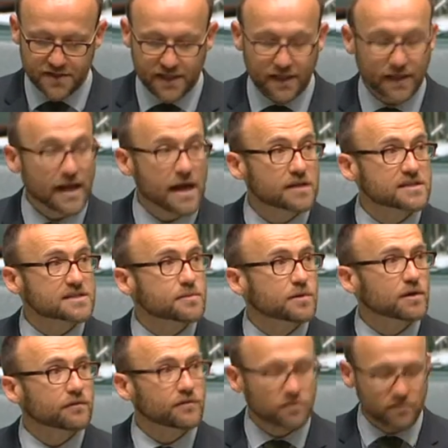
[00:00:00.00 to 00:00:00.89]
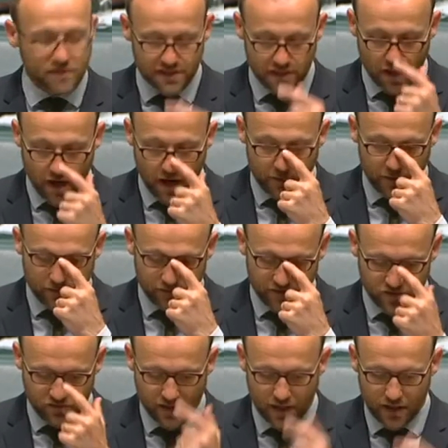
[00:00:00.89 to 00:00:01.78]
the announcement of the retirement of
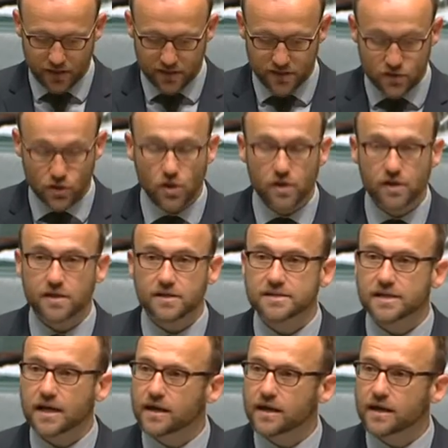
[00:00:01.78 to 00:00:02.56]
Australia's dirtiest,